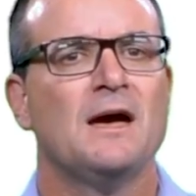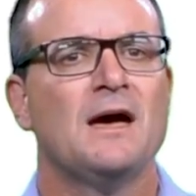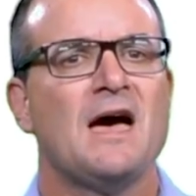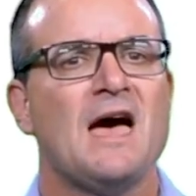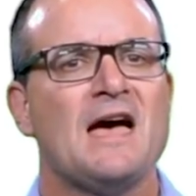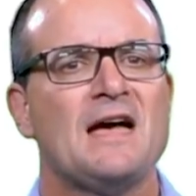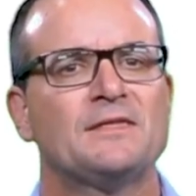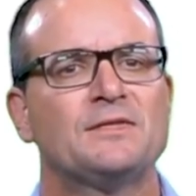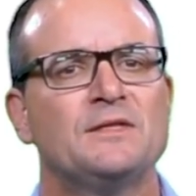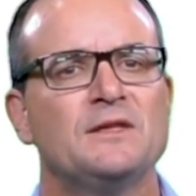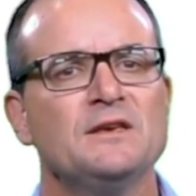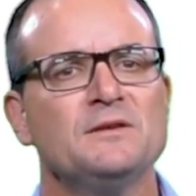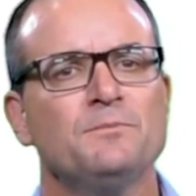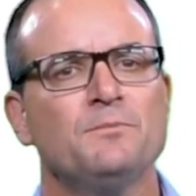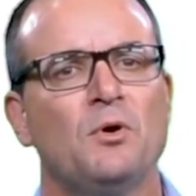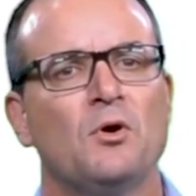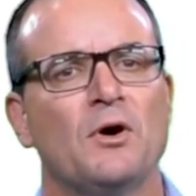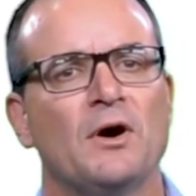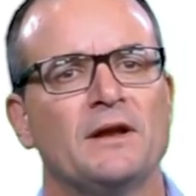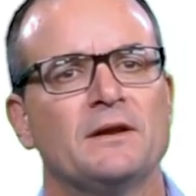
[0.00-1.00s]
At this
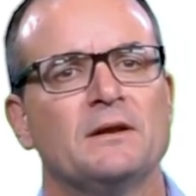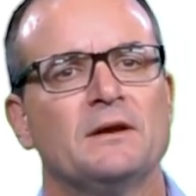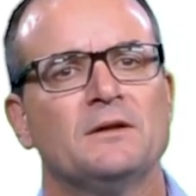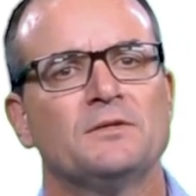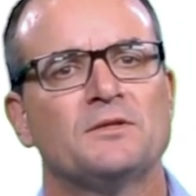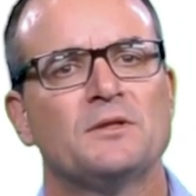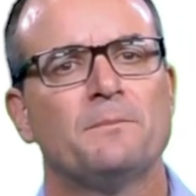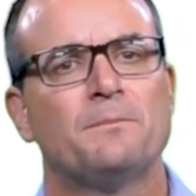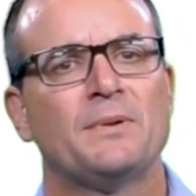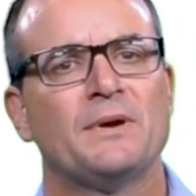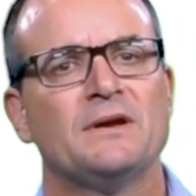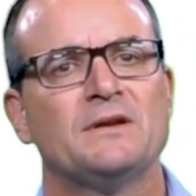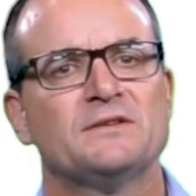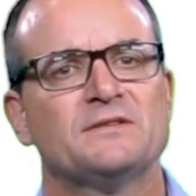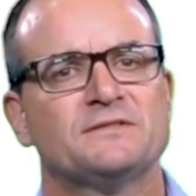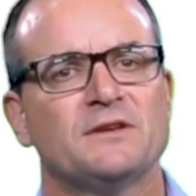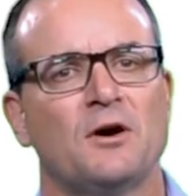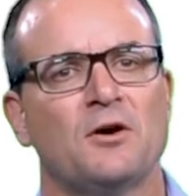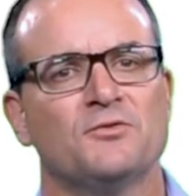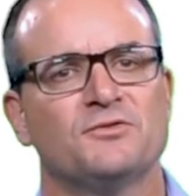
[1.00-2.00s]
point, the beta
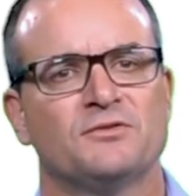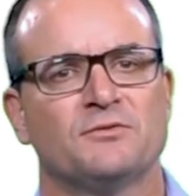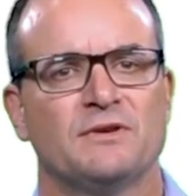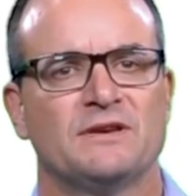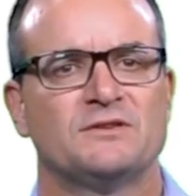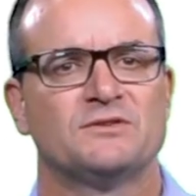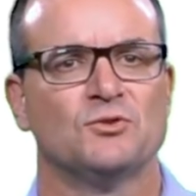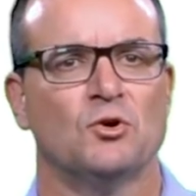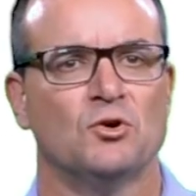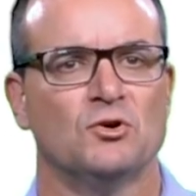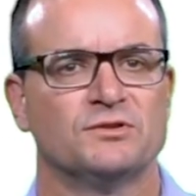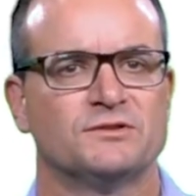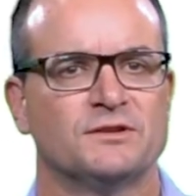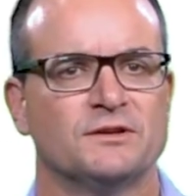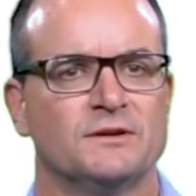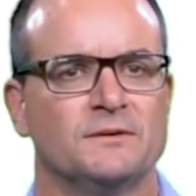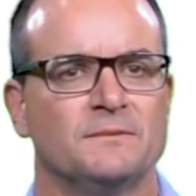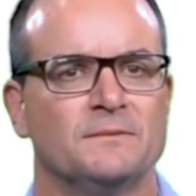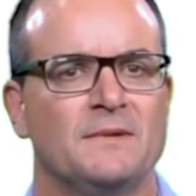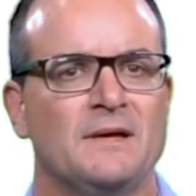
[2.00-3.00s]
cells are
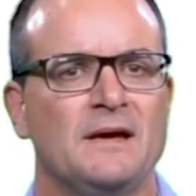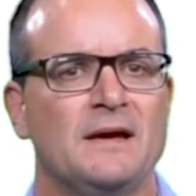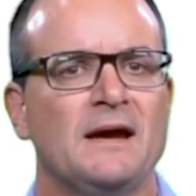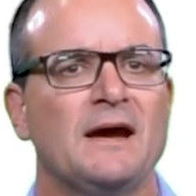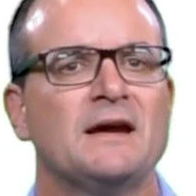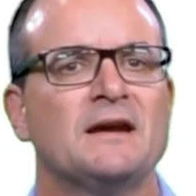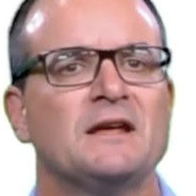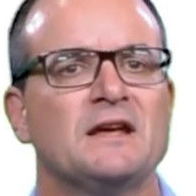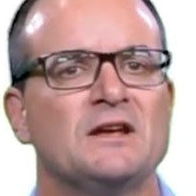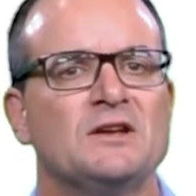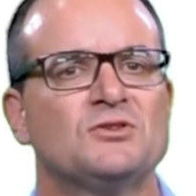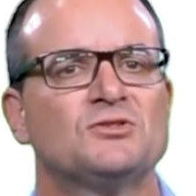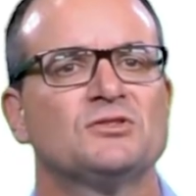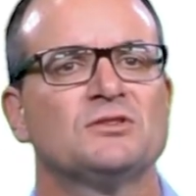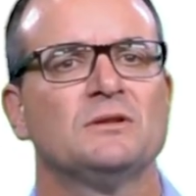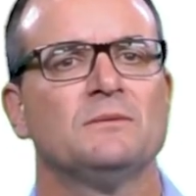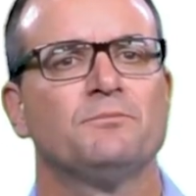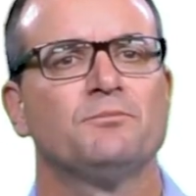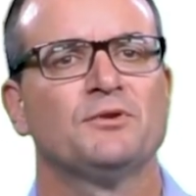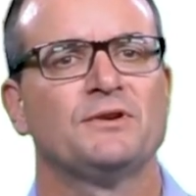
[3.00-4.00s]
exhausted and
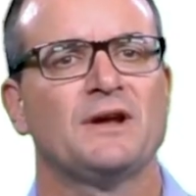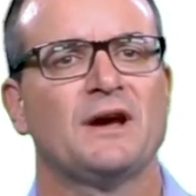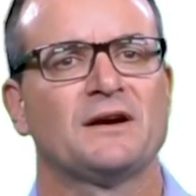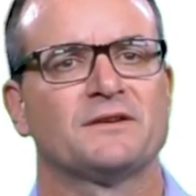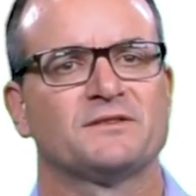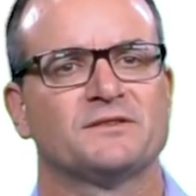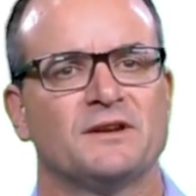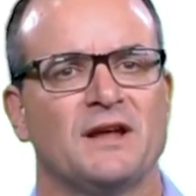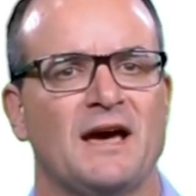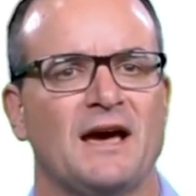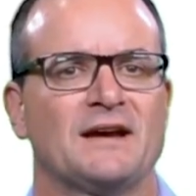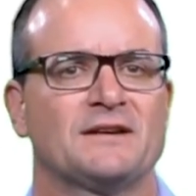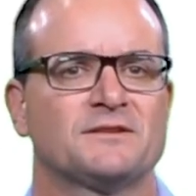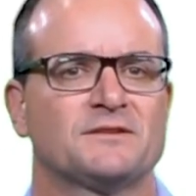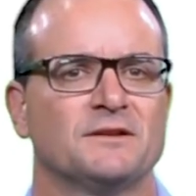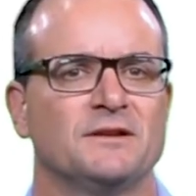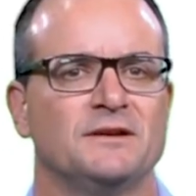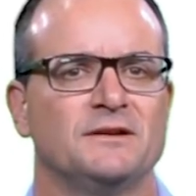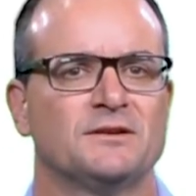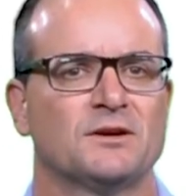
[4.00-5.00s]
insulin production
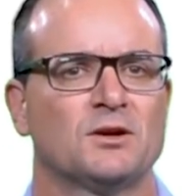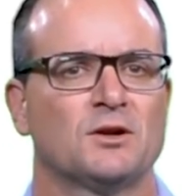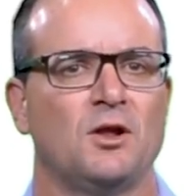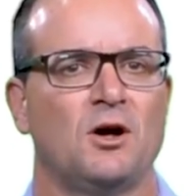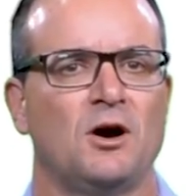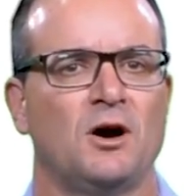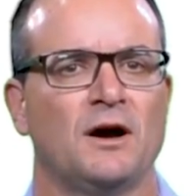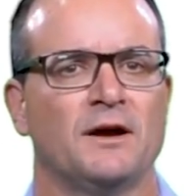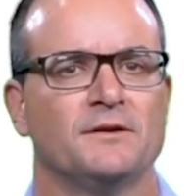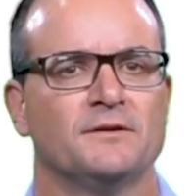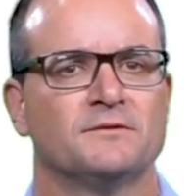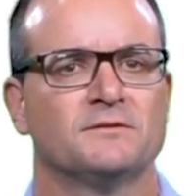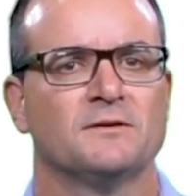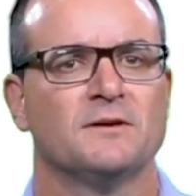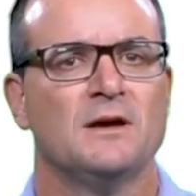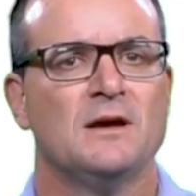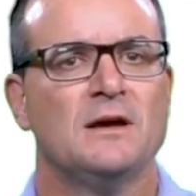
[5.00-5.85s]
actually declines.